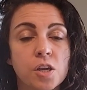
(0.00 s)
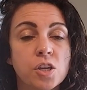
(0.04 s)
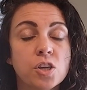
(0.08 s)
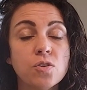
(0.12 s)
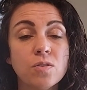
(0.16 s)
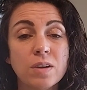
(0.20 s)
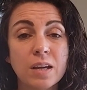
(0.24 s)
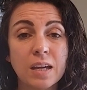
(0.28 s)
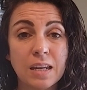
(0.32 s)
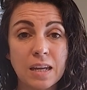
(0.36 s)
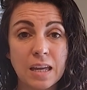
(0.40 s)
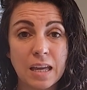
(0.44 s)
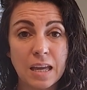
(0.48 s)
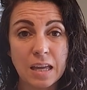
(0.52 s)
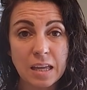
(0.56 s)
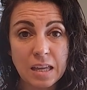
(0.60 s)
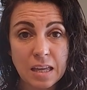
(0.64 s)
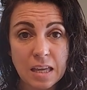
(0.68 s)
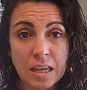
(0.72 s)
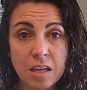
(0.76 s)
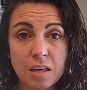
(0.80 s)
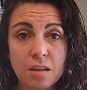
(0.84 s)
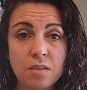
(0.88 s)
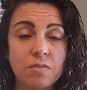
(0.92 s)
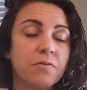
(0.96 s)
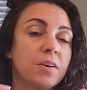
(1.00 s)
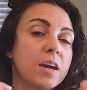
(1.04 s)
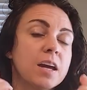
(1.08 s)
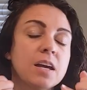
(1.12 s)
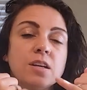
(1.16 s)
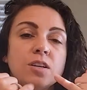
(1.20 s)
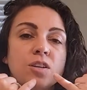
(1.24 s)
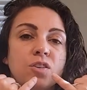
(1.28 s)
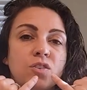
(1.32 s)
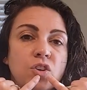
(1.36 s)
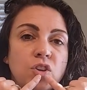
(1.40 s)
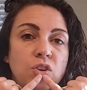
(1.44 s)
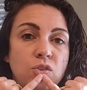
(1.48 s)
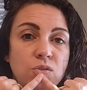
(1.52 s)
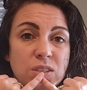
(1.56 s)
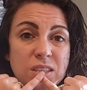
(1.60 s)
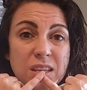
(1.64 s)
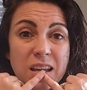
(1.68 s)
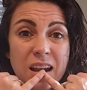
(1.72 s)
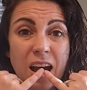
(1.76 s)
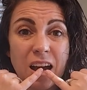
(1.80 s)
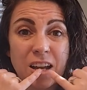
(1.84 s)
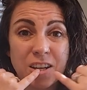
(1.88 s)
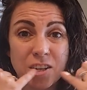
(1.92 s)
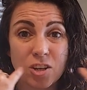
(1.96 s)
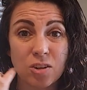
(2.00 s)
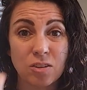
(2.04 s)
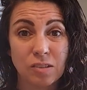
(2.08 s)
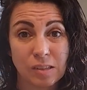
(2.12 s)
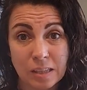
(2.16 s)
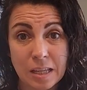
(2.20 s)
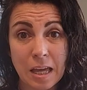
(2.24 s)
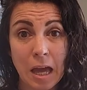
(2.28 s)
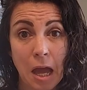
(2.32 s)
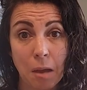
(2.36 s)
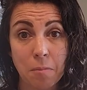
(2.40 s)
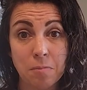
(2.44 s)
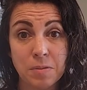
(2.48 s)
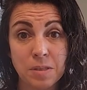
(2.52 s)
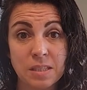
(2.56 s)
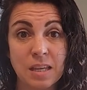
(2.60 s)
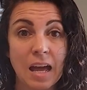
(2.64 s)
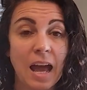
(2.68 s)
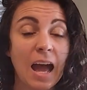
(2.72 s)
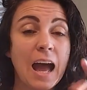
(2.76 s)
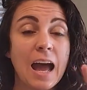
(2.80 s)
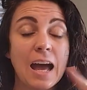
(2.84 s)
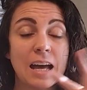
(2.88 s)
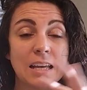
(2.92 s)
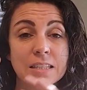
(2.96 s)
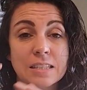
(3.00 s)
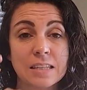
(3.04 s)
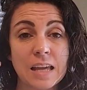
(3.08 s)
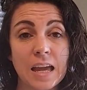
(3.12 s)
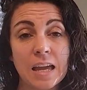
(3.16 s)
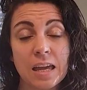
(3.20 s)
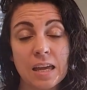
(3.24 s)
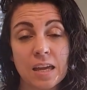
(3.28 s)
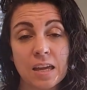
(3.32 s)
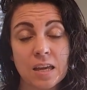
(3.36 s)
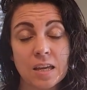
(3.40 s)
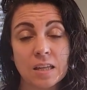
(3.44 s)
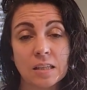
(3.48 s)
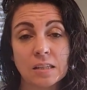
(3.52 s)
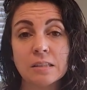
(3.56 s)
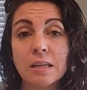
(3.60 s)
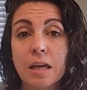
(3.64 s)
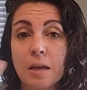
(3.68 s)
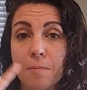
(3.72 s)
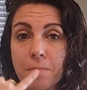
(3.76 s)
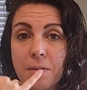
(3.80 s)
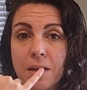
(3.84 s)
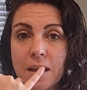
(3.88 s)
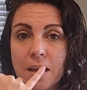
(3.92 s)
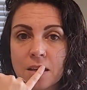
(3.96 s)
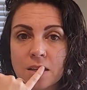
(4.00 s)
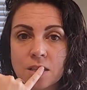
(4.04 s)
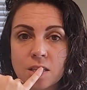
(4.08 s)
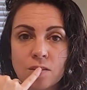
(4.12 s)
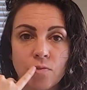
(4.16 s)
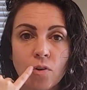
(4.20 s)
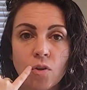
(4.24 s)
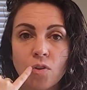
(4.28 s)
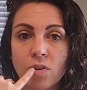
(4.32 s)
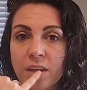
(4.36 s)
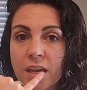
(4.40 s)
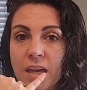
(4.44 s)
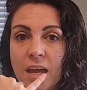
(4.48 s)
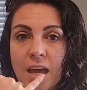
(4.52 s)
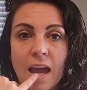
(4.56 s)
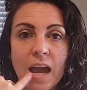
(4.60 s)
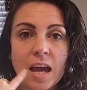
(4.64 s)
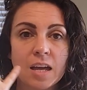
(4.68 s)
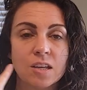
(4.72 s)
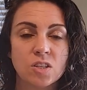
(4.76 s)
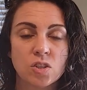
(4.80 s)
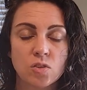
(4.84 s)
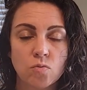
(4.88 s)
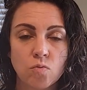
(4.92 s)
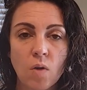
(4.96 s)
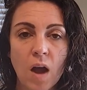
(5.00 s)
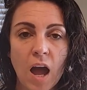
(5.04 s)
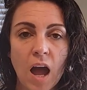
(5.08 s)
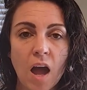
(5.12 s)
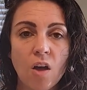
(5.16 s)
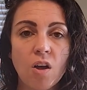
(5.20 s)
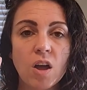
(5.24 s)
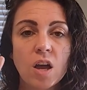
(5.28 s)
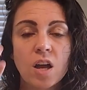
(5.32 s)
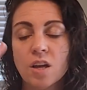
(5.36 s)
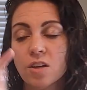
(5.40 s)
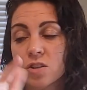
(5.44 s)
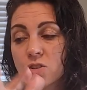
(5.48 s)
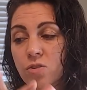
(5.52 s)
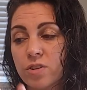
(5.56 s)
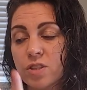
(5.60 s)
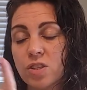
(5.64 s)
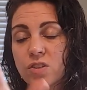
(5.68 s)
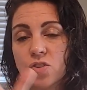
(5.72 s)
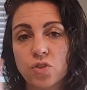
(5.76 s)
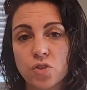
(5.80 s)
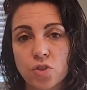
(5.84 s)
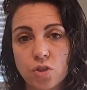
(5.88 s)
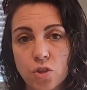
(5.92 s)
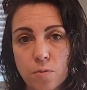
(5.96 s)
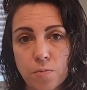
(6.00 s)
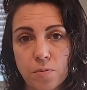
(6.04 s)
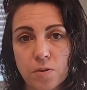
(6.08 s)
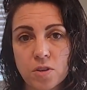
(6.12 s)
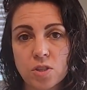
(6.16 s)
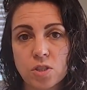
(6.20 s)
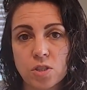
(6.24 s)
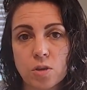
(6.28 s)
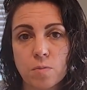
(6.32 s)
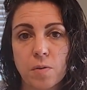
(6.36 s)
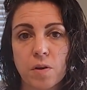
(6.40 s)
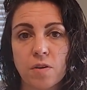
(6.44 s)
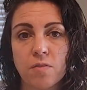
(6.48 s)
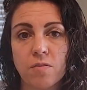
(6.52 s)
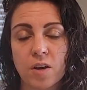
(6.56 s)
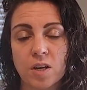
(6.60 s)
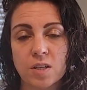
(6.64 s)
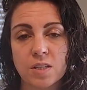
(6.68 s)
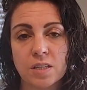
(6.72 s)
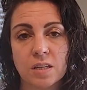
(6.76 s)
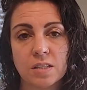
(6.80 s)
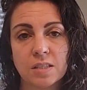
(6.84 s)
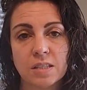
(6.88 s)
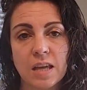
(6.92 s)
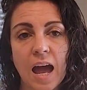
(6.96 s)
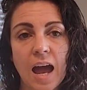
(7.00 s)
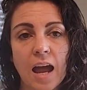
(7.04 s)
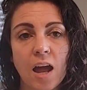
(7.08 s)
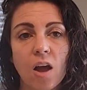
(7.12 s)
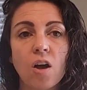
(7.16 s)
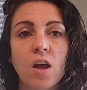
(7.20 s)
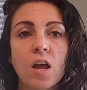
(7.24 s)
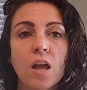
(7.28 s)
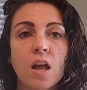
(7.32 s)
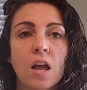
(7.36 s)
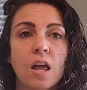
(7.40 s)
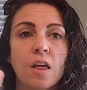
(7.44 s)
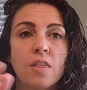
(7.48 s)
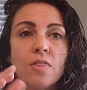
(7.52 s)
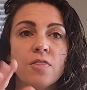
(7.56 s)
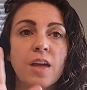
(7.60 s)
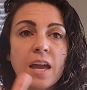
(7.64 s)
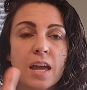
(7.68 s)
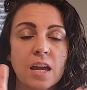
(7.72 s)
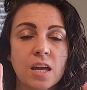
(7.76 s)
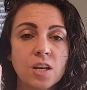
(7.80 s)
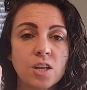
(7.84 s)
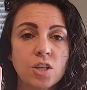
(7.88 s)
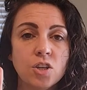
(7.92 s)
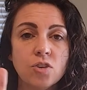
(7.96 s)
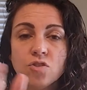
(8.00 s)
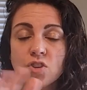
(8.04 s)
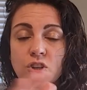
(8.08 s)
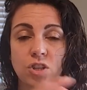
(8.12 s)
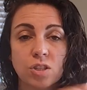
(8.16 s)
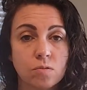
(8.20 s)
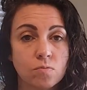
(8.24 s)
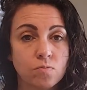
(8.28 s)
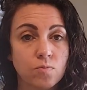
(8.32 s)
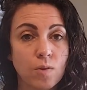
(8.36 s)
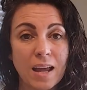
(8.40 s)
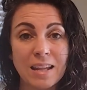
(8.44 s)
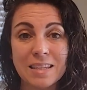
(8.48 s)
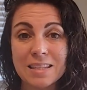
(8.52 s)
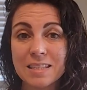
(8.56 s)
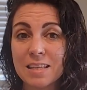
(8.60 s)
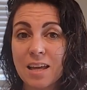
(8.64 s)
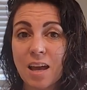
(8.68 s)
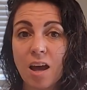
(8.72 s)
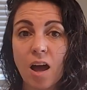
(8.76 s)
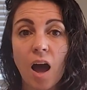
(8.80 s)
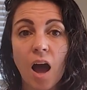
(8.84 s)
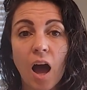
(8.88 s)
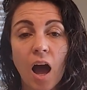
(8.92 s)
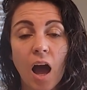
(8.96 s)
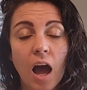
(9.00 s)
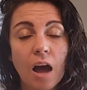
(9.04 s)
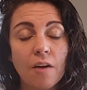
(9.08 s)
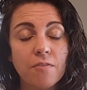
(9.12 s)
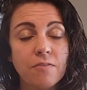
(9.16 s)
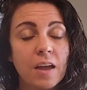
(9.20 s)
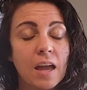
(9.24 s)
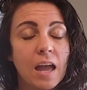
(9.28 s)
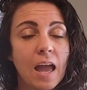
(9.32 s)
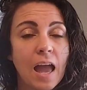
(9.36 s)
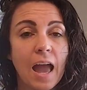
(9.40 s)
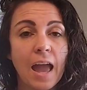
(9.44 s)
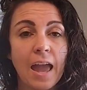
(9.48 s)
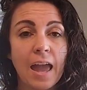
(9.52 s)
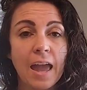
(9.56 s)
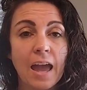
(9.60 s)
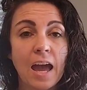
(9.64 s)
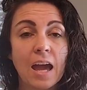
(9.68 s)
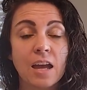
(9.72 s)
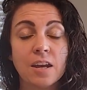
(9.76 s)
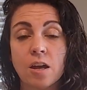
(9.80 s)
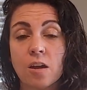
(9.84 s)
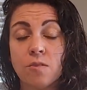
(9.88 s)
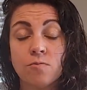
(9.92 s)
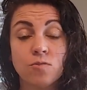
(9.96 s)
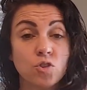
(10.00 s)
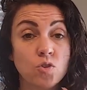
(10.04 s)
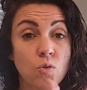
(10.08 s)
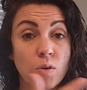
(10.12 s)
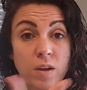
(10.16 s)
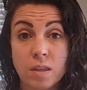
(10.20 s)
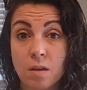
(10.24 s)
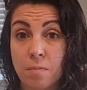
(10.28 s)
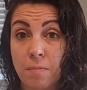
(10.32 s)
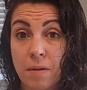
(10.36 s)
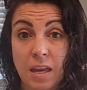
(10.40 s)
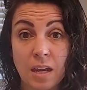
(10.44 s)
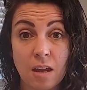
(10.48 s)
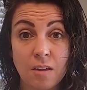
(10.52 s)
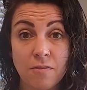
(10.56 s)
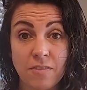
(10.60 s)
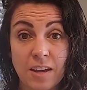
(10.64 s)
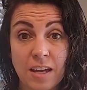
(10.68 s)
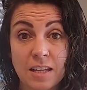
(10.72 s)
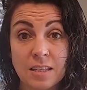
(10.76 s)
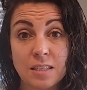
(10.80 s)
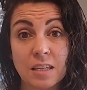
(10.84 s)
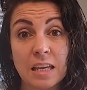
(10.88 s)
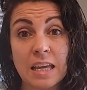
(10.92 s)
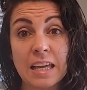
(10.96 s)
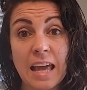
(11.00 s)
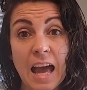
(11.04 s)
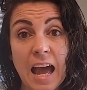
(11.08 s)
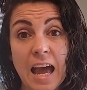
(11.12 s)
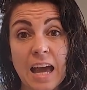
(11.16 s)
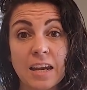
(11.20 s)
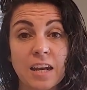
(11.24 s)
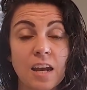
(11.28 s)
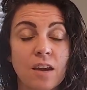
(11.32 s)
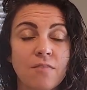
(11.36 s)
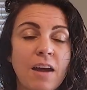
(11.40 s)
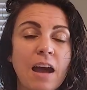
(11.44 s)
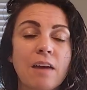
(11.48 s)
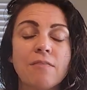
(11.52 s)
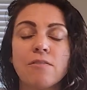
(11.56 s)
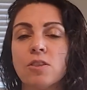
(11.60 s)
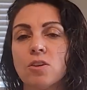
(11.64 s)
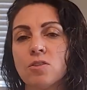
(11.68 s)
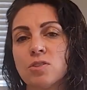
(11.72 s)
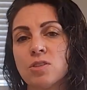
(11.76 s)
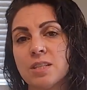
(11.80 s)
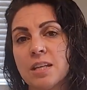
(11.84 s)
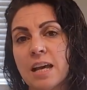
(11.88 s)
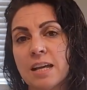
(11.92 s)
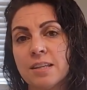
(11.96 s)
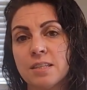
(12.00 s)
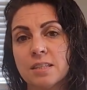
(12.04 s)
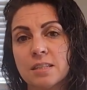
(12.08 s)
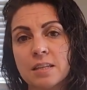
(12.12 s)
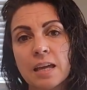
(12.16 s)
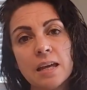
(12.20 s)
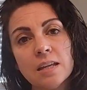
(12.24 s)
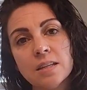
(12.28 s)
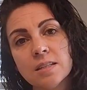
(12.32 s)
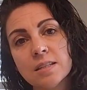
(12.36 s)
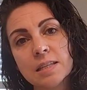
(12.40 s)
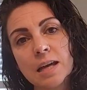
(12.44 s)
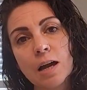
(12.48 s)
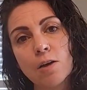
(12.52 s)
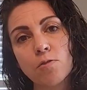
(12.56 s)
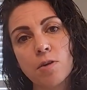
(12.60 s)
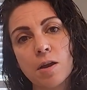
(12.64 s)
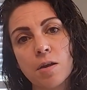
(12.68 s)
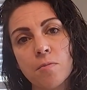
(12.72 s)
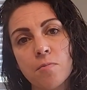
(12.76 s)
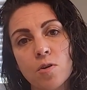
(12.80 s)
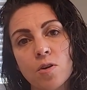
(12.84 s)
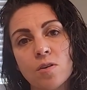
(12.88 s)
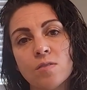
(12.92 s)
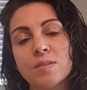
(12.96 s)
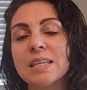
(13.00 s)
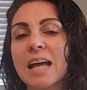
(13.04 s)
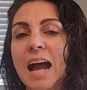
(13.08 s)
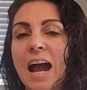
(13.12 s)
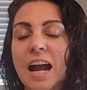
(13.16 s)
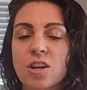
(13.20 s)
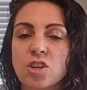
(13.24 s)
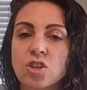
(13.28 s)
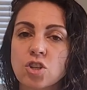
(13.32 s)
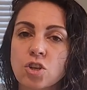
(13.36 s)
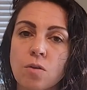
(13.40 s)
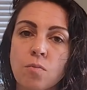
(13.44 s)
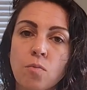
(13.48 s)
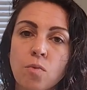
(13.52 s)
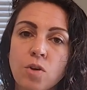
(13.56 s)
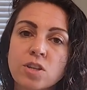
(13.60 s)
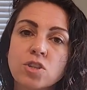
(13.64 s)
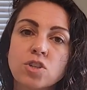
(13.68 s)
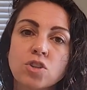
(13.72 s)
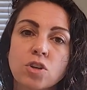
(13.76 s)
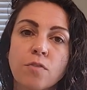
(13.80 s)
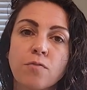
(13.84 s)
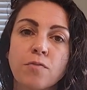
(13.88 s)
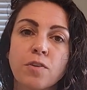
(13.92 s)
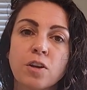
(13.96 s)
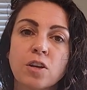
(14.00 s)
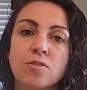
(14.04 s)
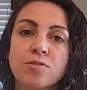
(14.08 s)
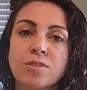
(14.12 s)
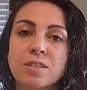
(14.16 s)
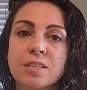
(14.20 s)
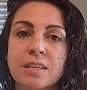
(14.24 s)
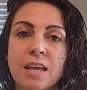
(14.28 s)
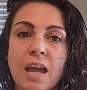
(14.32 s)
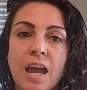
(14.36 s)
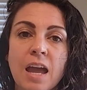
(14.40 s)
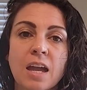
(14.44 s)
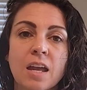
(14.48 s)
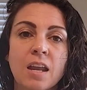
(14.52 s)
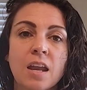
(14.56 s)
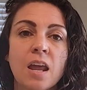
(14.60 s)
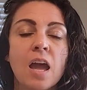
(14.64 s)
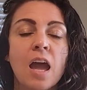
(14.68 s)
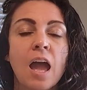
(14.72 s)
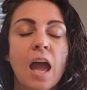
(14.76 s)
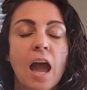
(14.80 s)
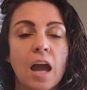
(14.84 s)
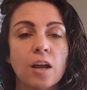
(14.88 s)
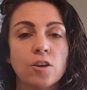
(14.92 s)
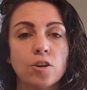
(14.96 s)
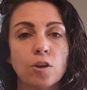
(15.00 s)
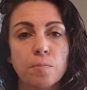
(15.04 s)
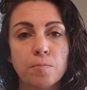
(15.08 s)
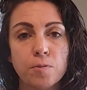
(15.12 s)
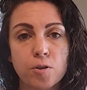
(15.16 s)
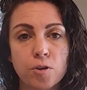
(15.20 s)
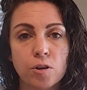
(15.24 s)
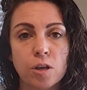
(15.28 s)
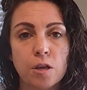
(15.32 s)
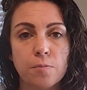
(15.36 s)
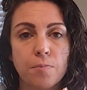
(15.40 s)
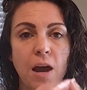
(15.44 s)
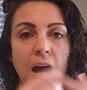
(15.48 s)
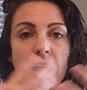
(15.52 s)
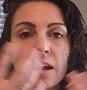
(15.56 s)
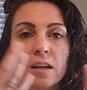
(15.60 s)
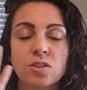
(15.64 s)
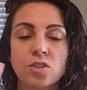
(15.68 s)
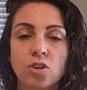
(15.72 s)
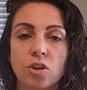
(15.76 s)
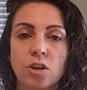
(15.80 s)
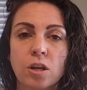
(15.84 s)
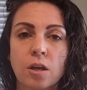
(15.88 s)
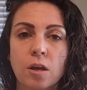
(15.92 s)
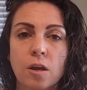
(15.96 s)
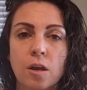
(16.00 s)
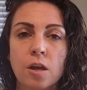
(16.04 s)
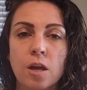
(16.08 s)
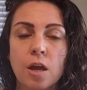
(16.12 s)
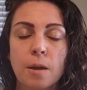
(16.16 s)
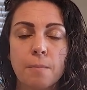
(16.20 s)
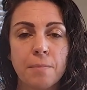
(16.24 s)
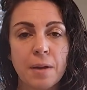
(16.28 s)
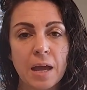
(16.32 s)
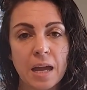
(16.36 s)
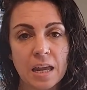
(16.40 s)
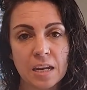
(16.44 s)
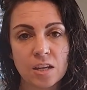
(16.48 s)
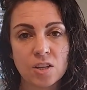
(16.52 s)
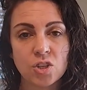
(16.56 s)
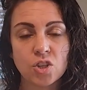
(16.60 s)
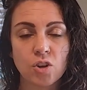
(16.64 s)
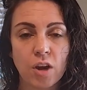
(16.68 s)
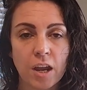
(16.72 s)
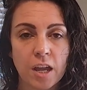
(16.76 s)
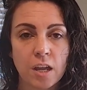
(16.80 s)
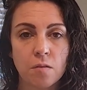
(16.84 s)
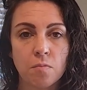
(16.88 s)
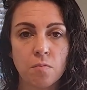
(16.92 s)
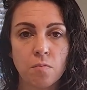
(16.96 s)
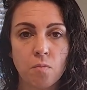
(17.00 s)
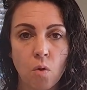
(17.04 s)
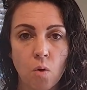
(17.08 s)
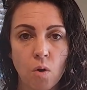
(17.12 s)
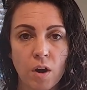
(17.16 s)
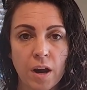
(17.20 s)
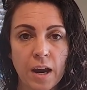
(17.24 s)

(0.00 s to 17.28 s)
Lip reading: You can even use it on your lips as a lip exfoliant as well. So it's super, super versatile. Then you just rinse it off and enjoy the benefits again of having those dead skin cell removes, extra moisture for your skin, and your beauty products are gonna penetrate more